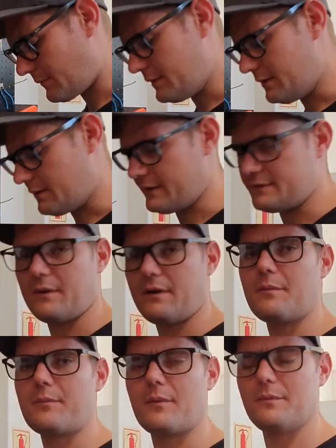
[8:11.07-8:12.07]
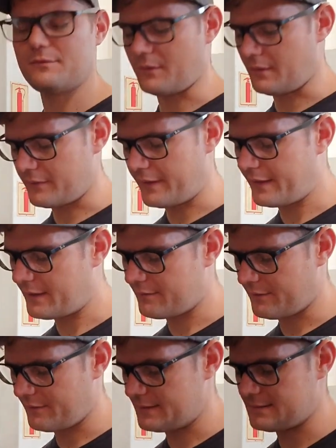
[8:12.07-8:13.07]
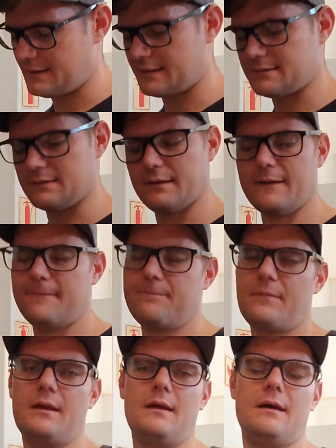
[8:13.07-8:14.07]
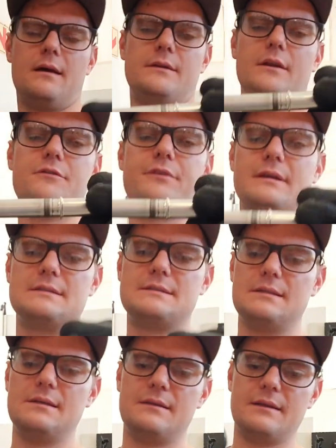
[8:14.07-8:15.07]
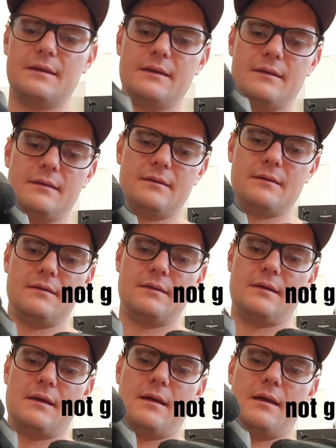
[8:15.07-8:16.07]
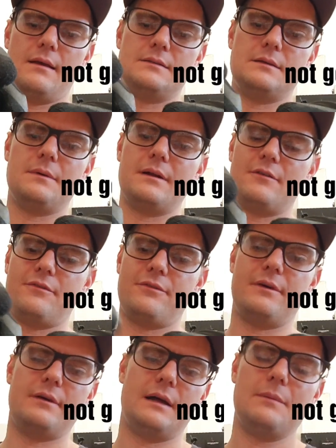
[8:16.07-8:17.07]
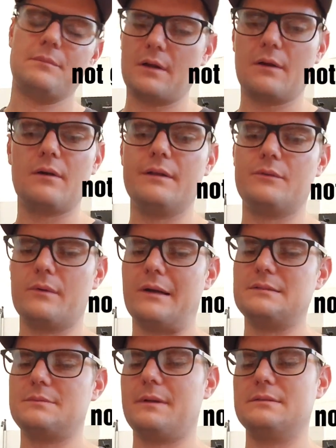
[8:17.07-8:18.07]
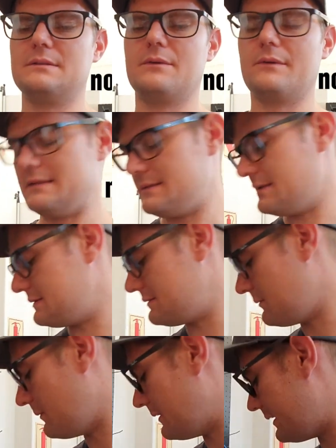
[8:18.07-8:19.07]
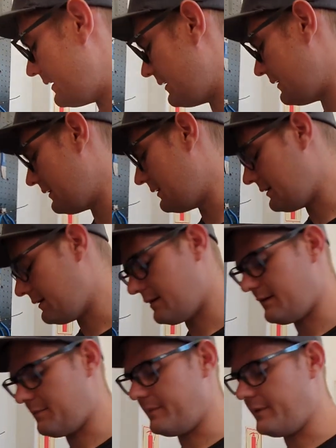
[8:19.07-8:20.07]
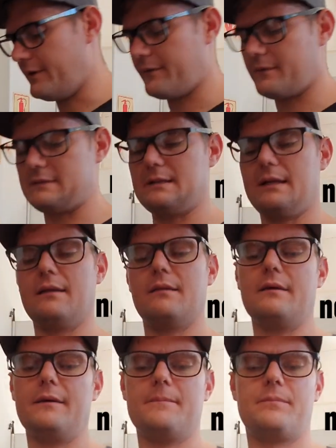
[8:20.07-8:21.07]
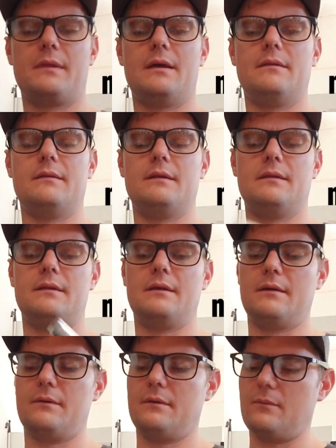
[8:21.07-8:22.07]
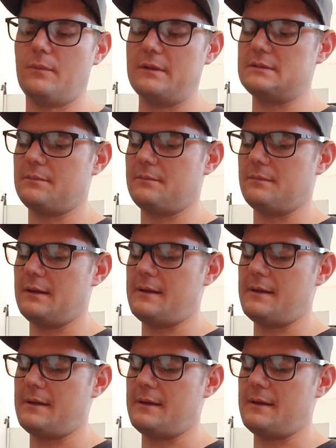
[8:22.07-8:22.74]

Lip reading: Alright, so one of the problems we already have on this axle here, don't know if you can see there, it's a bit of, I'm going to call it rust, but it's not rust, it's the way that the bearing was sitting there, and then there went some